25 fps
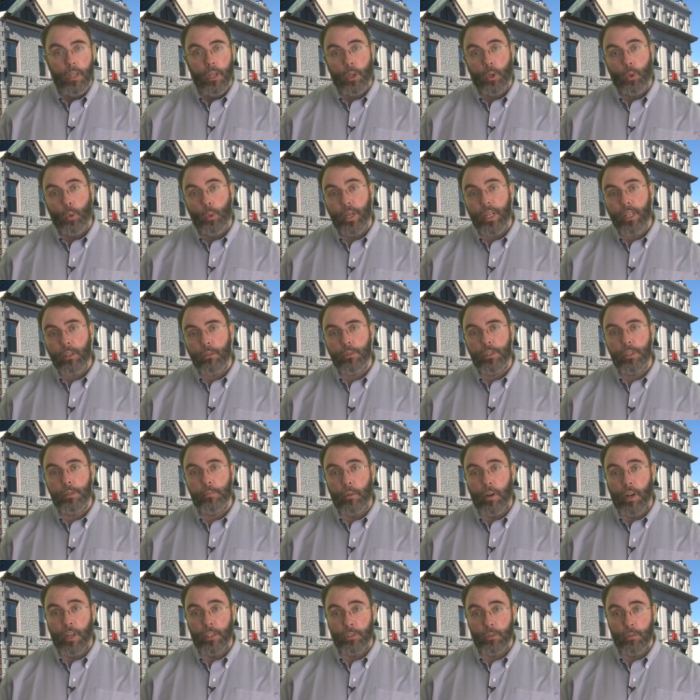Quick
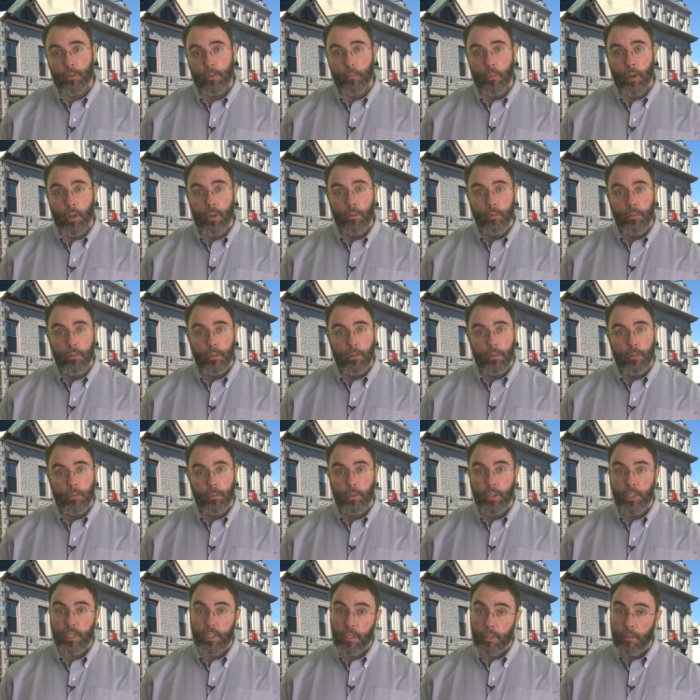response remote,
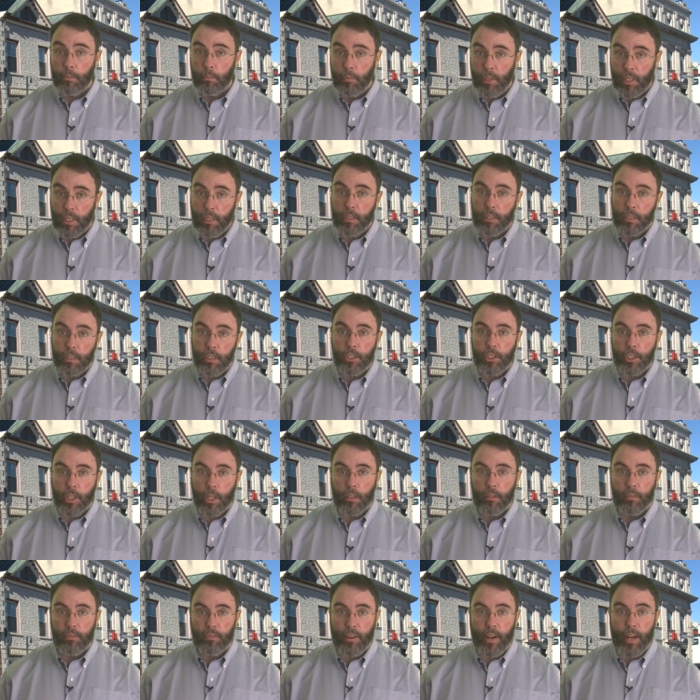which means the
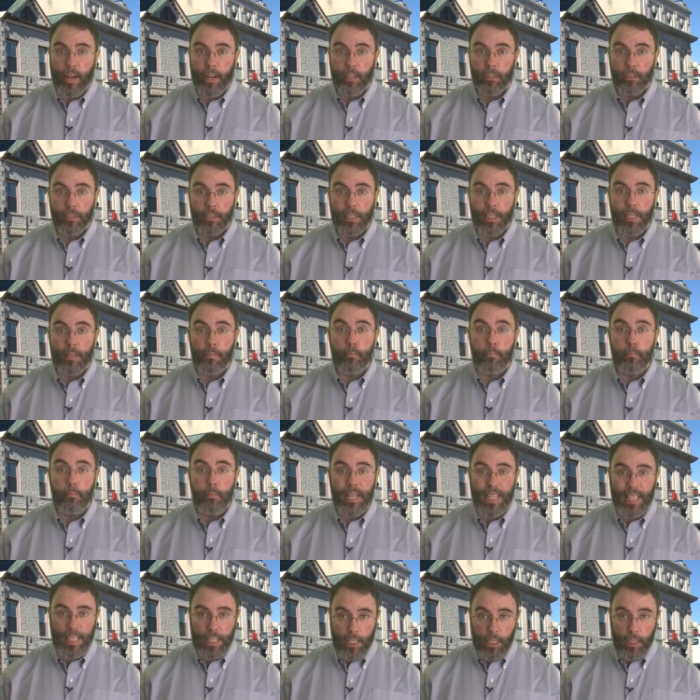shutter fires
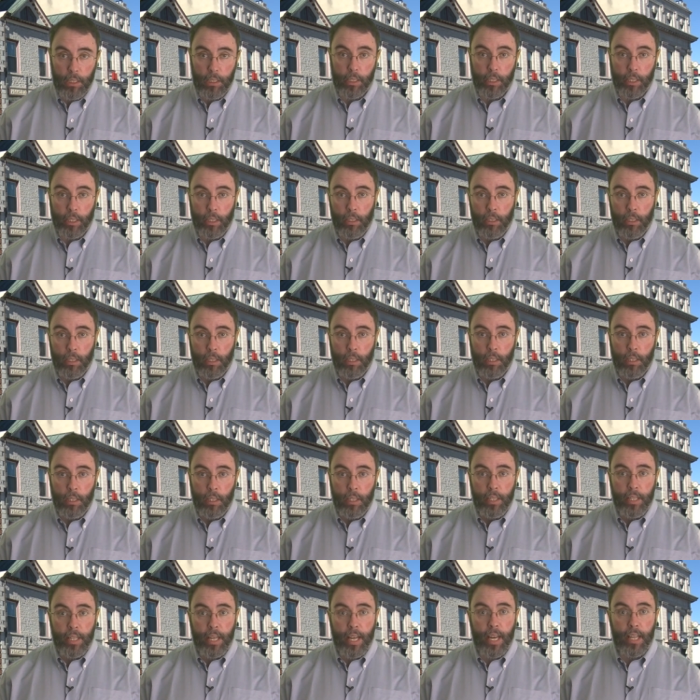immediately.
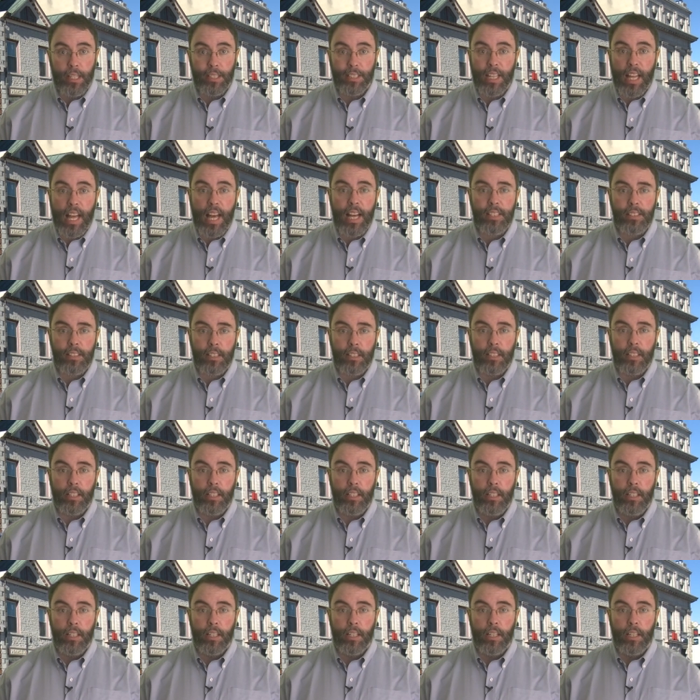And
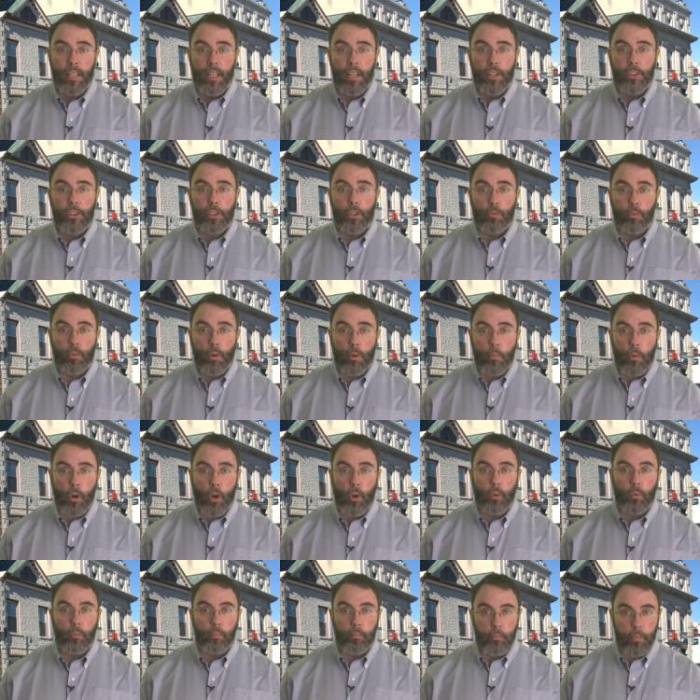lastly, the
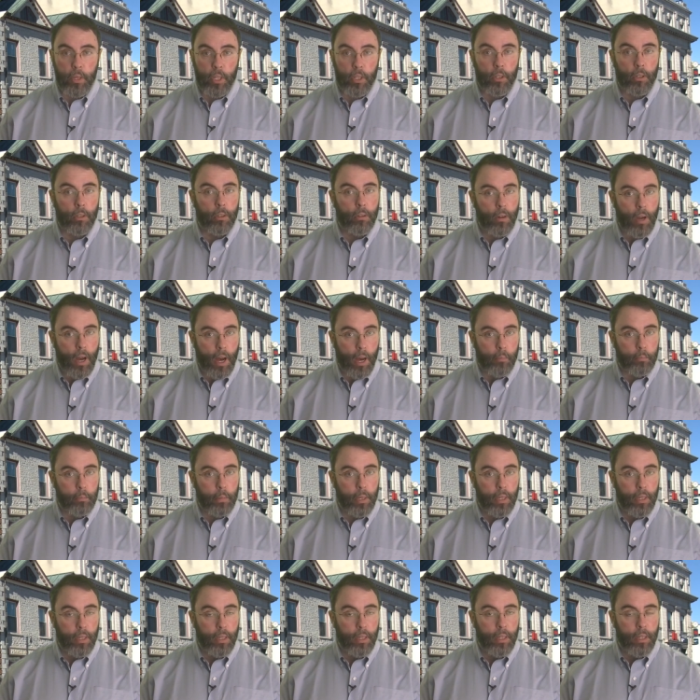remote mirror up.
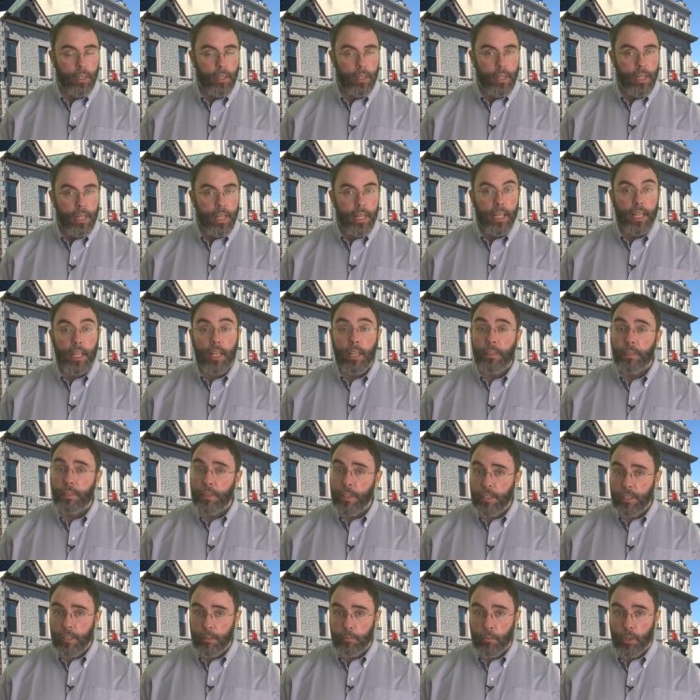In
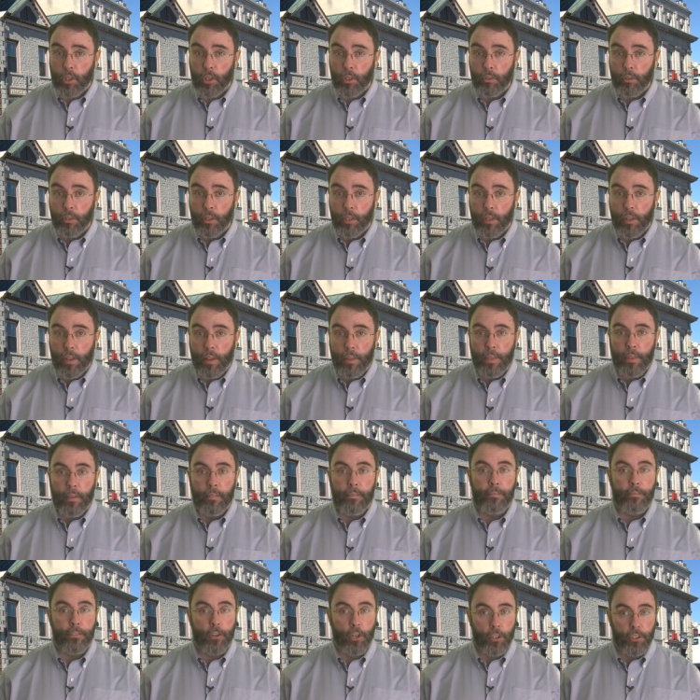this mode, the
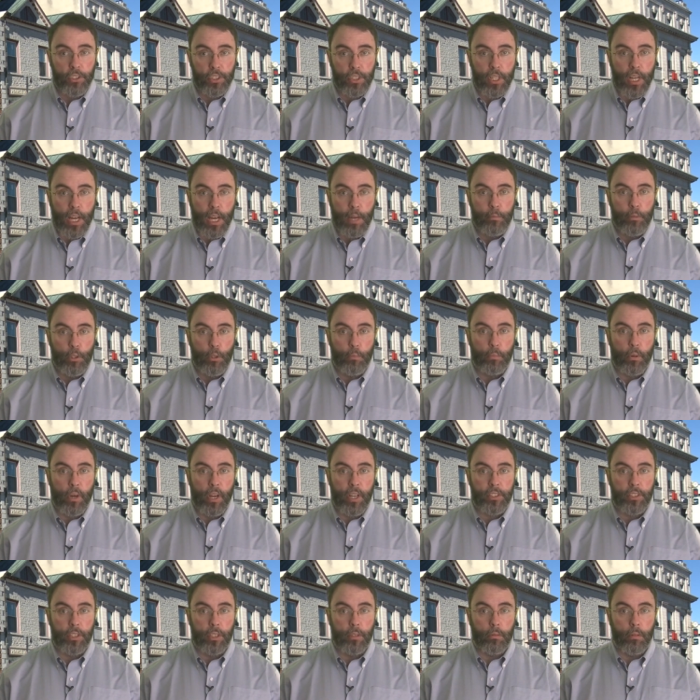first time you
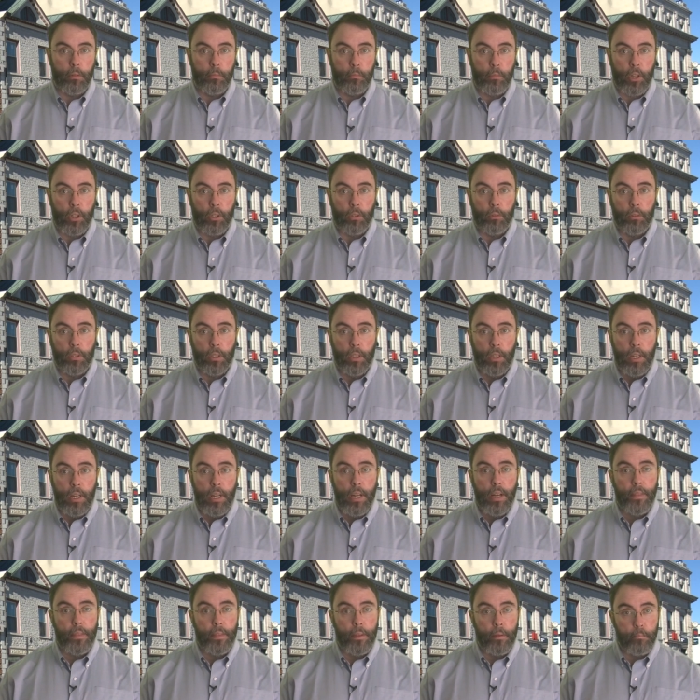press the remote,
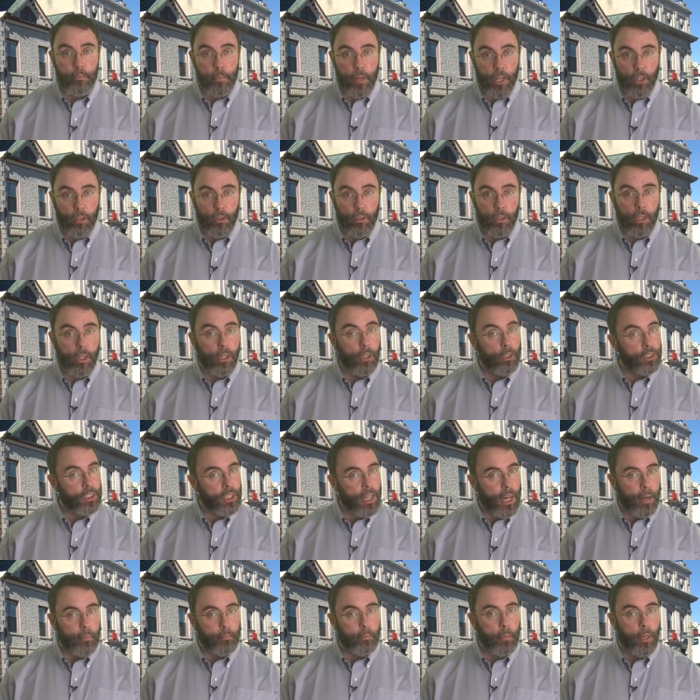the mirror goes
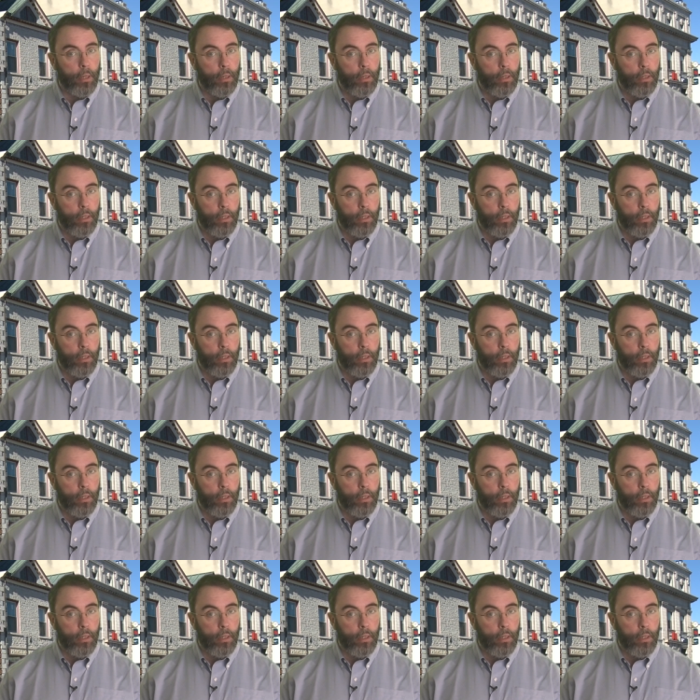up.